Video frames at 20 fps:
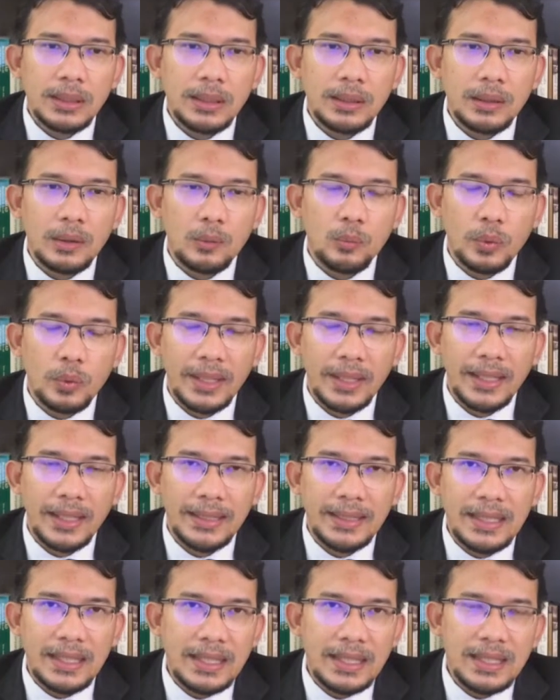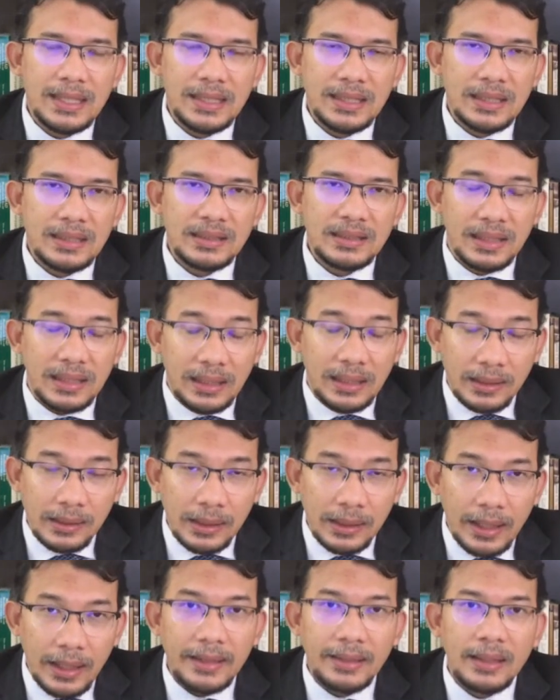where he
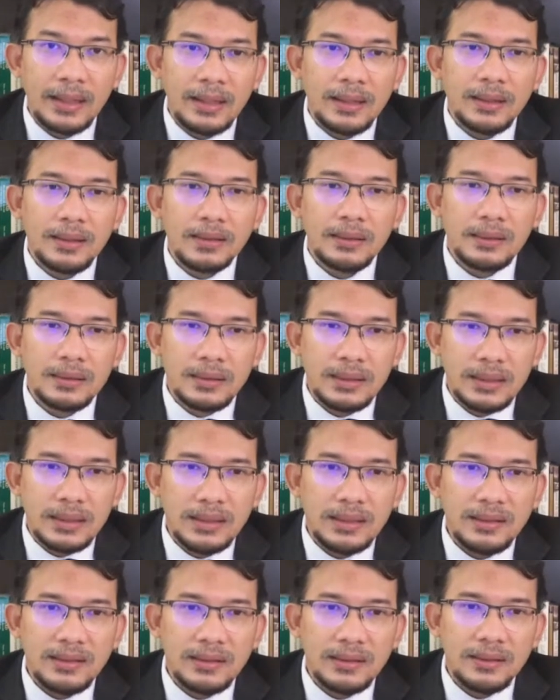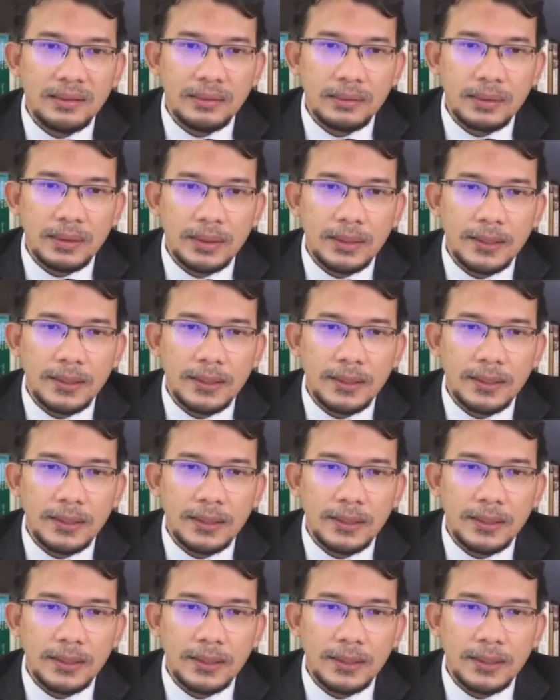decried the